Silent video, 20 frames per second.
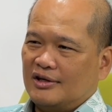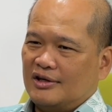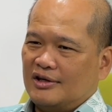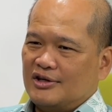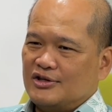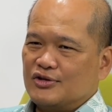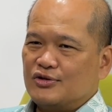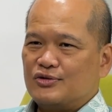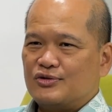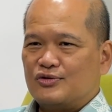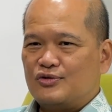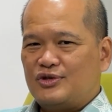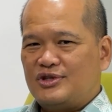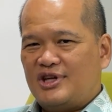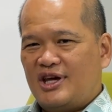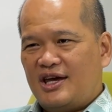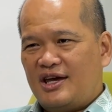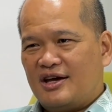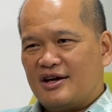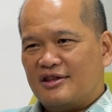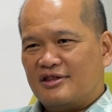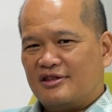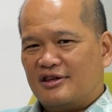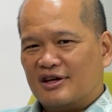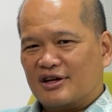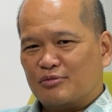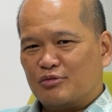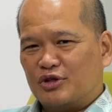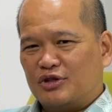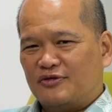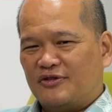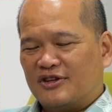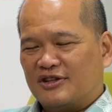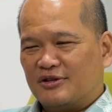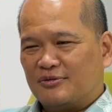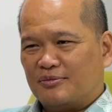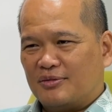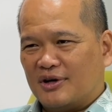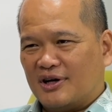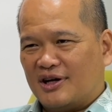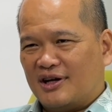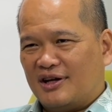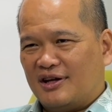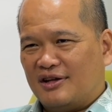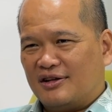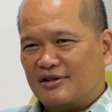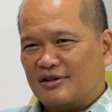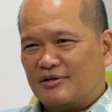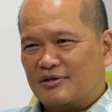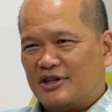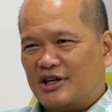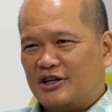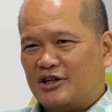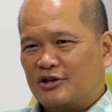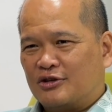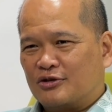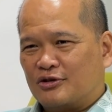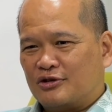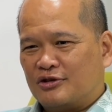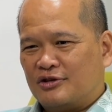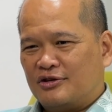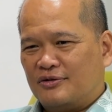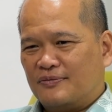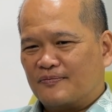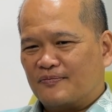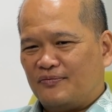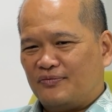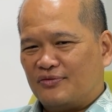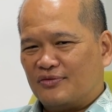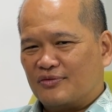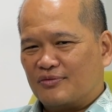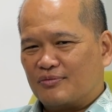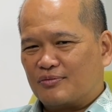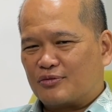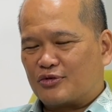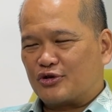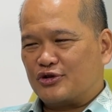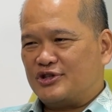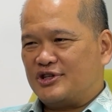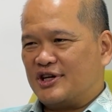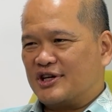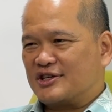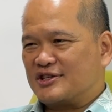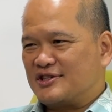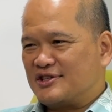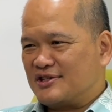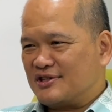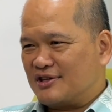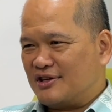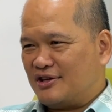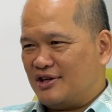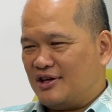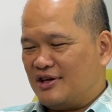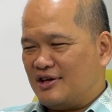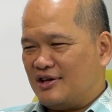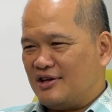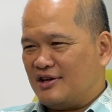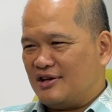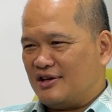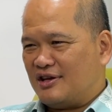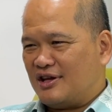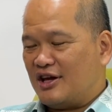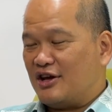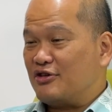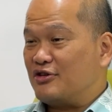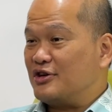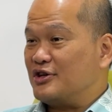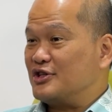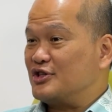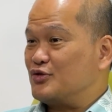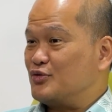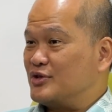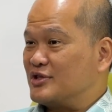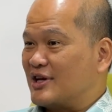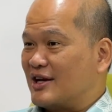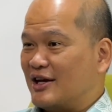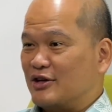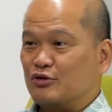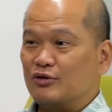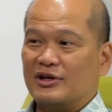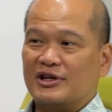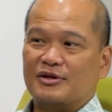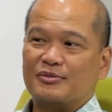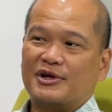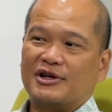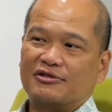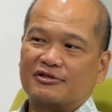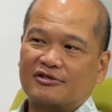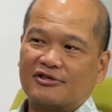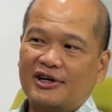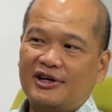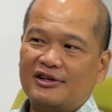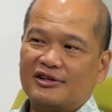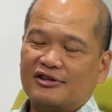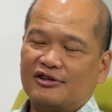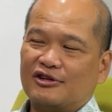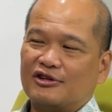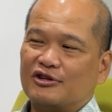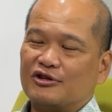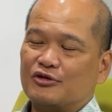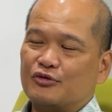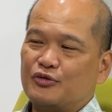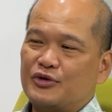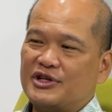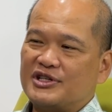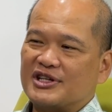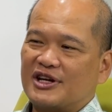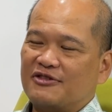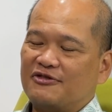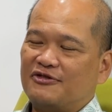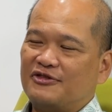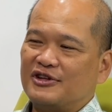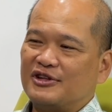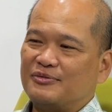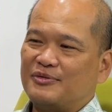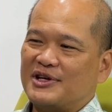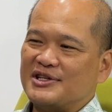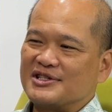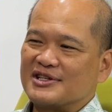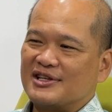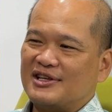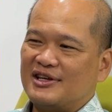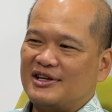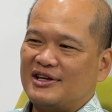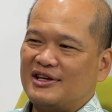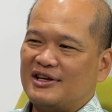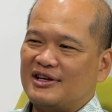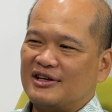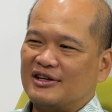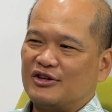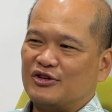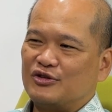So today, I think I'm motivated by taking on projects in areas which I like to learn about, right? Or which I feel basically,